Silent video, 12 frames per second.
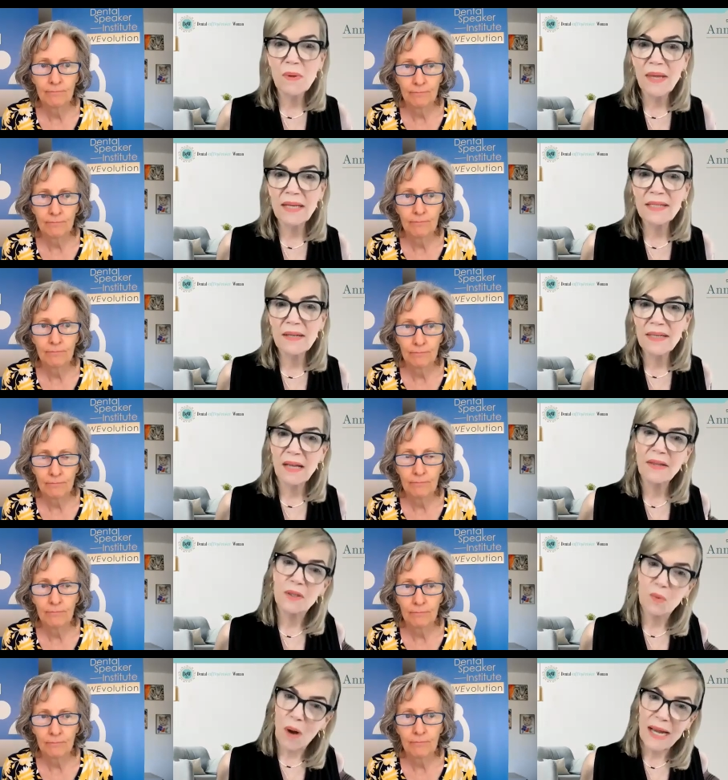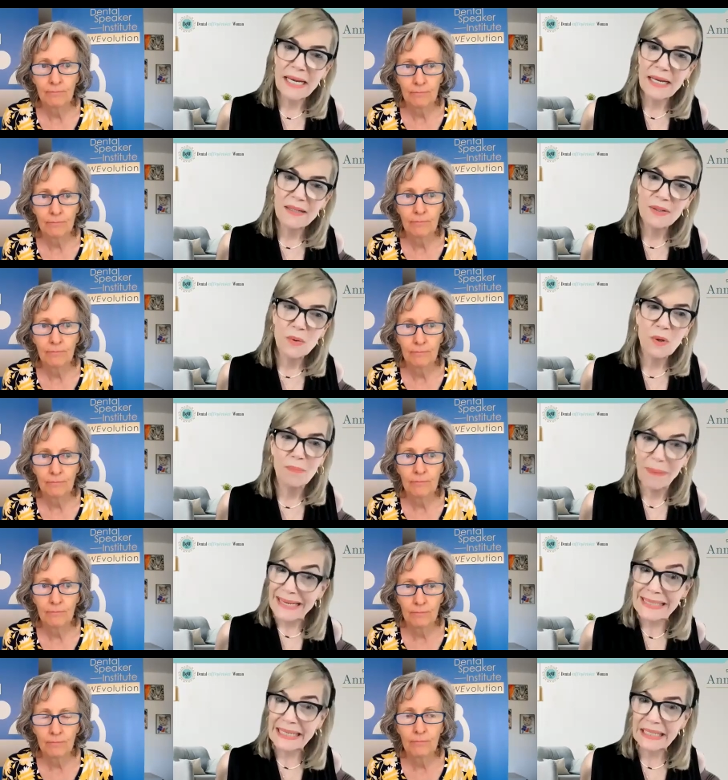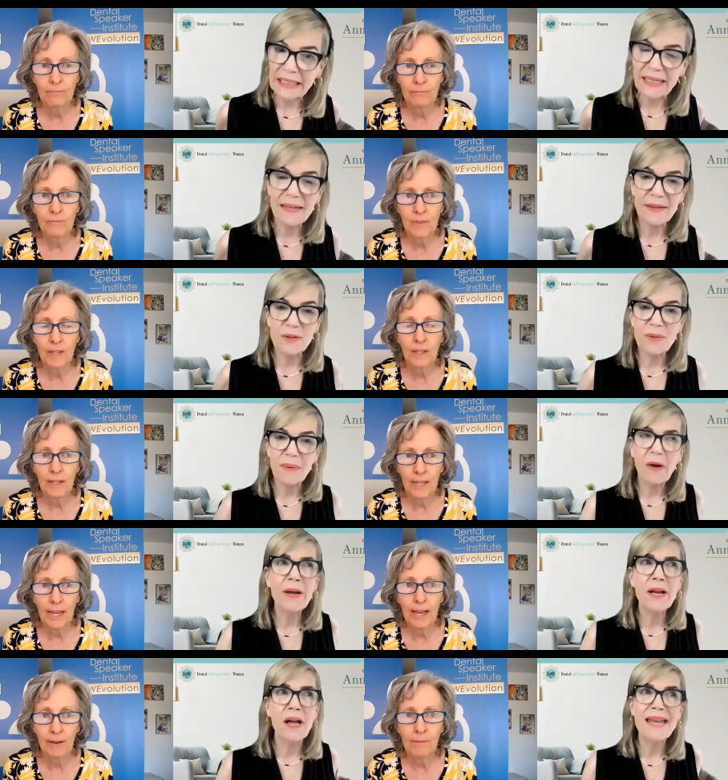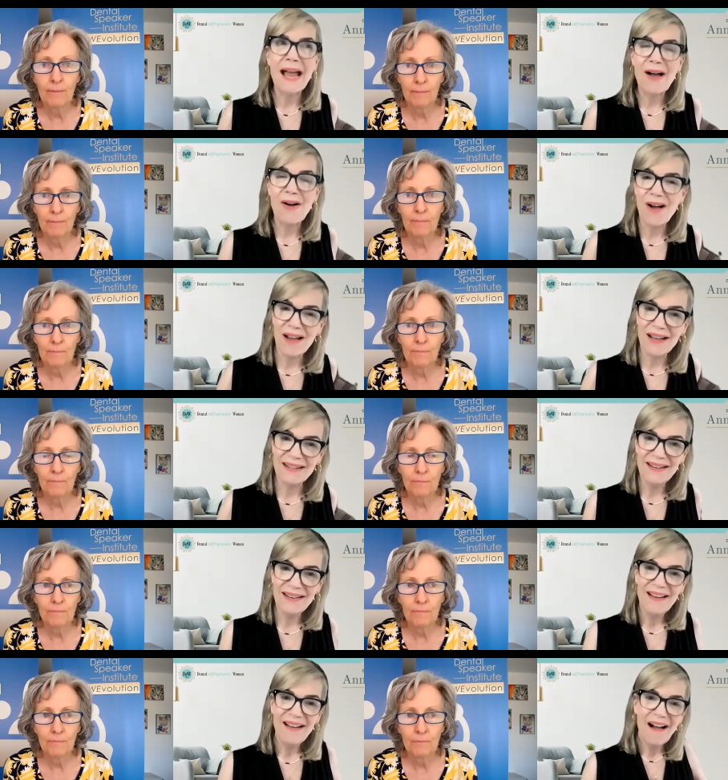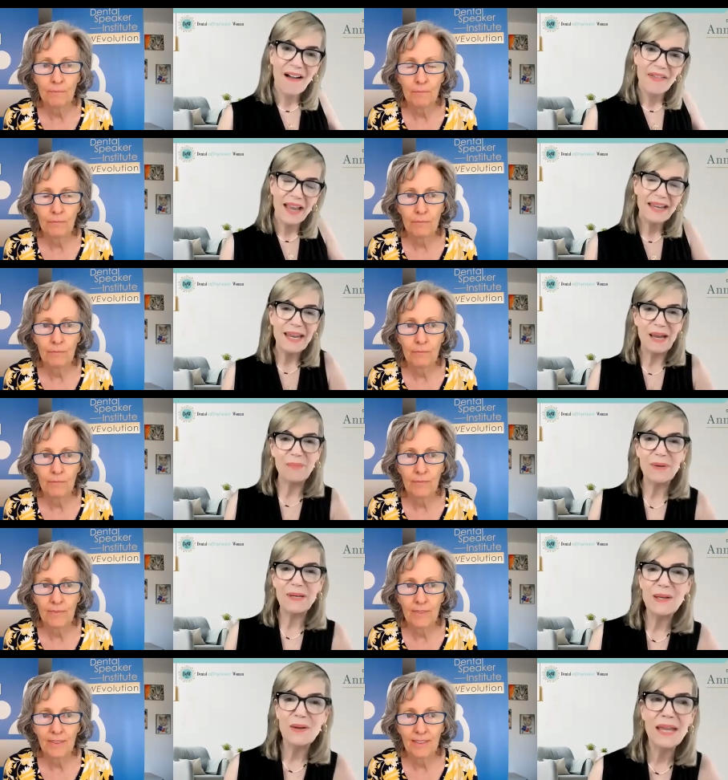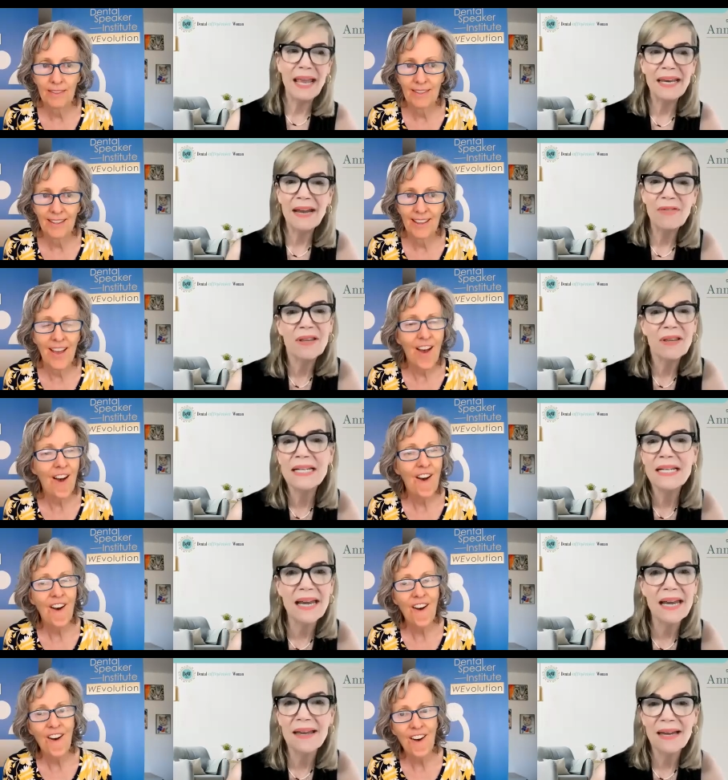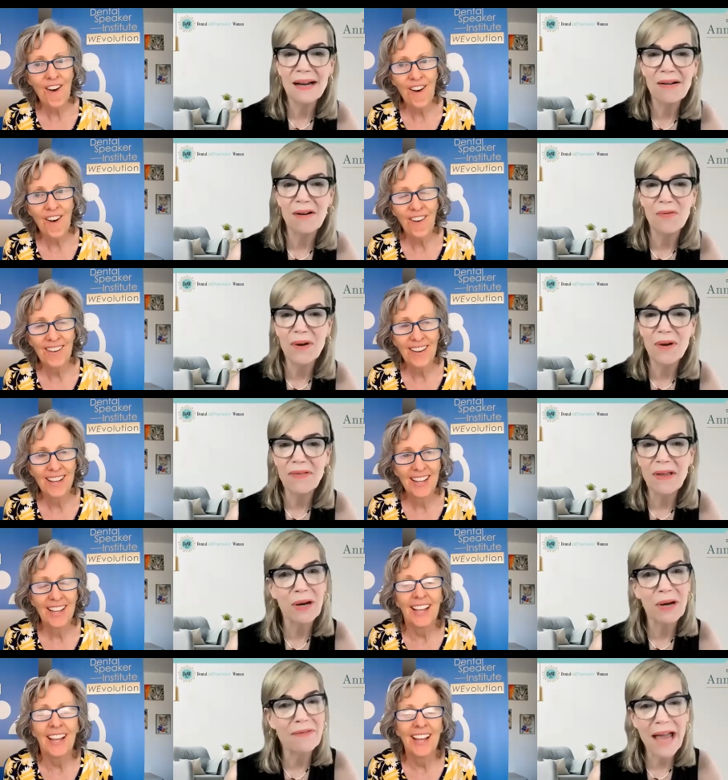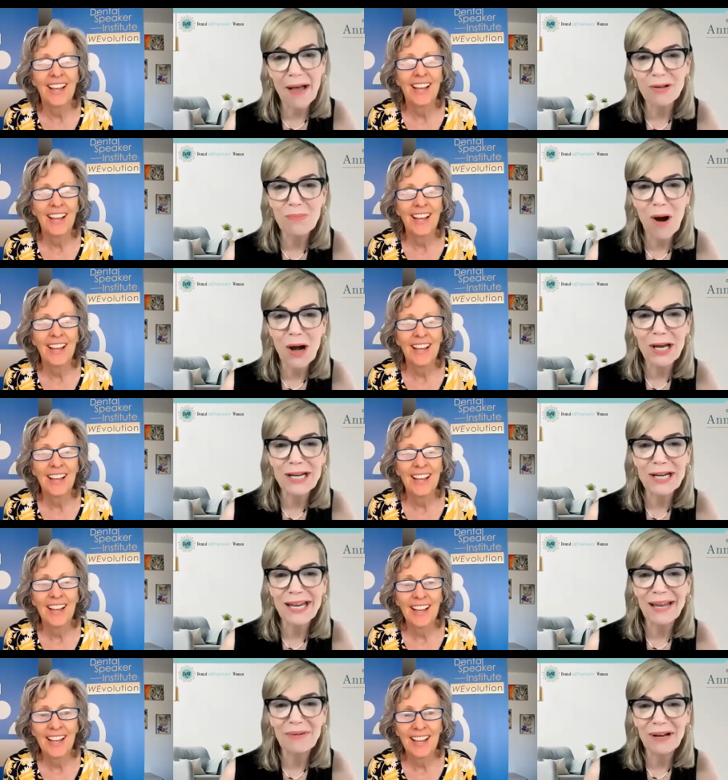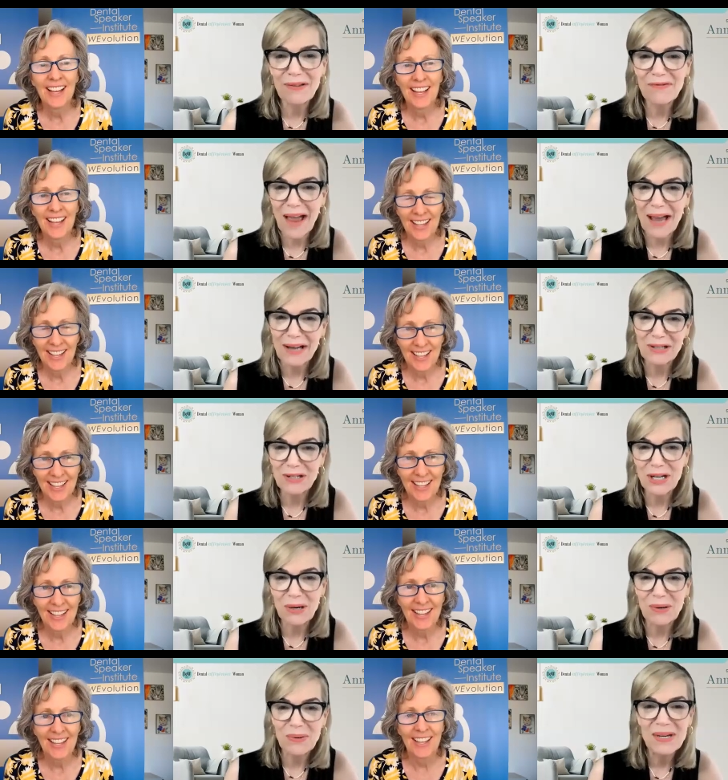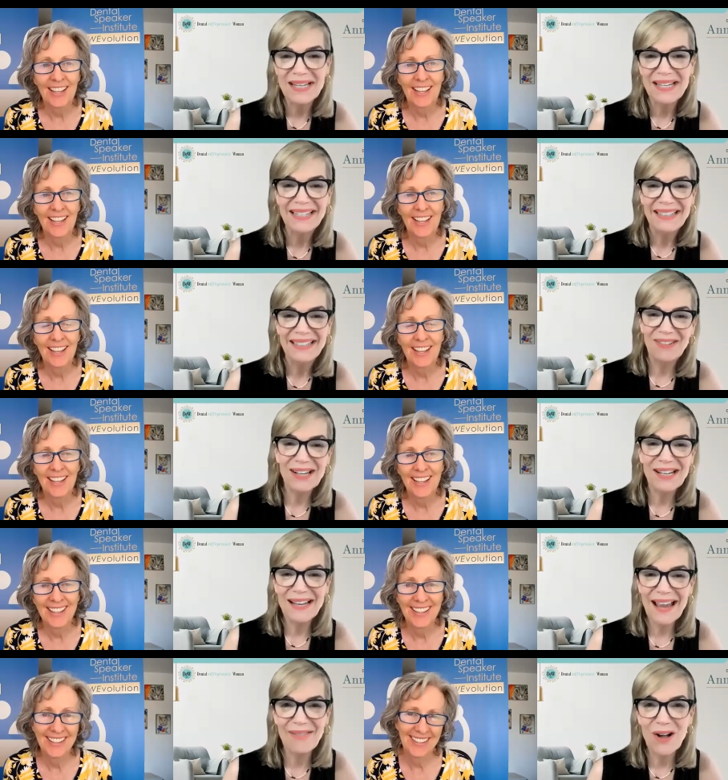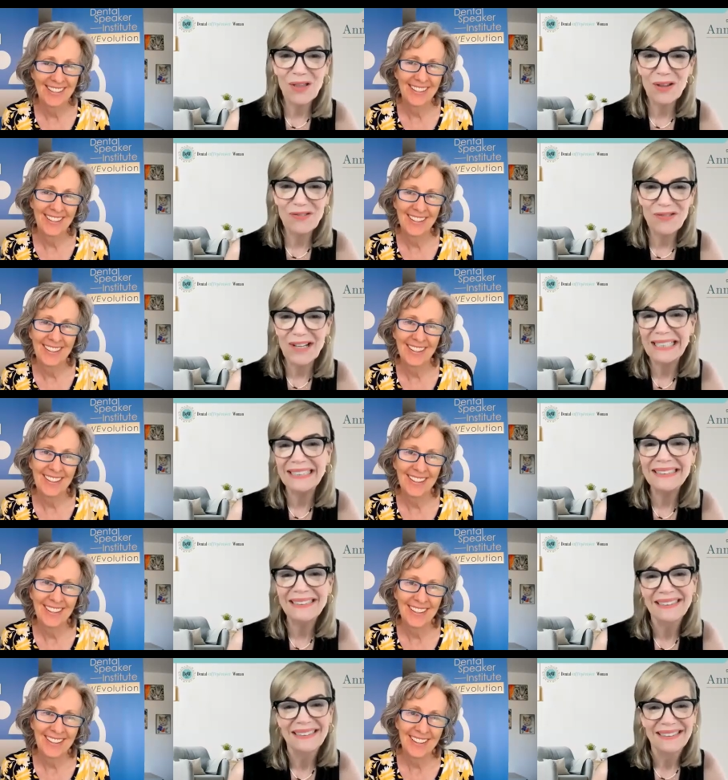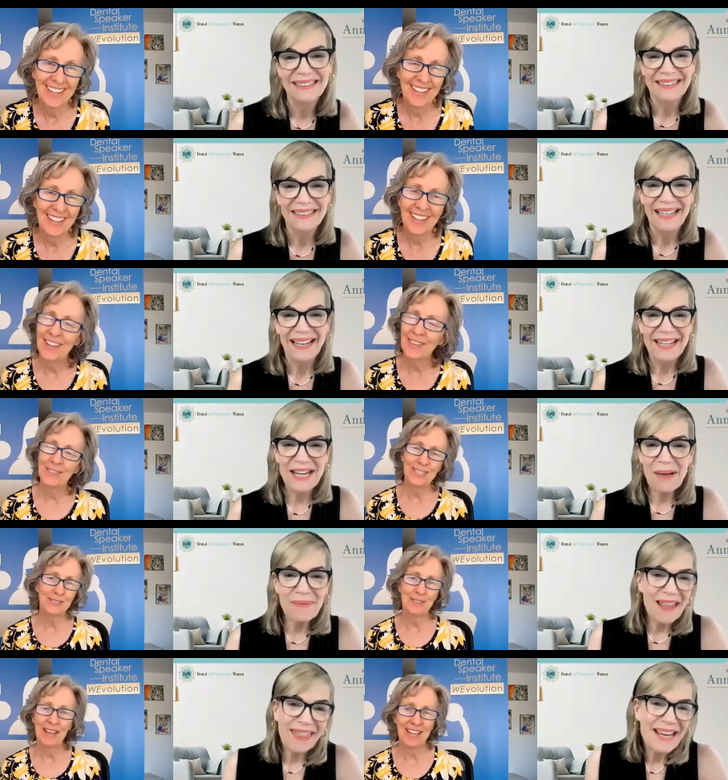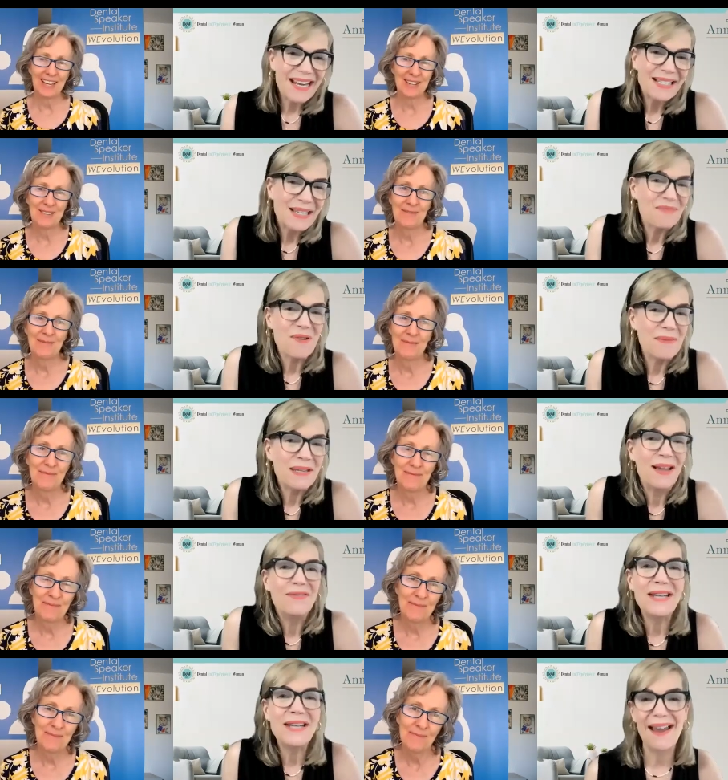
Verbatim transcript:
Speaker 1: when that sells out. That's right next door, basically. And there's a Marriott now on on that campus, and and everything's oh. taken care of. We have that. We're gonna have the house party again. We're gonna have the fashion show. We're gonna have all the fun yummy things that women love to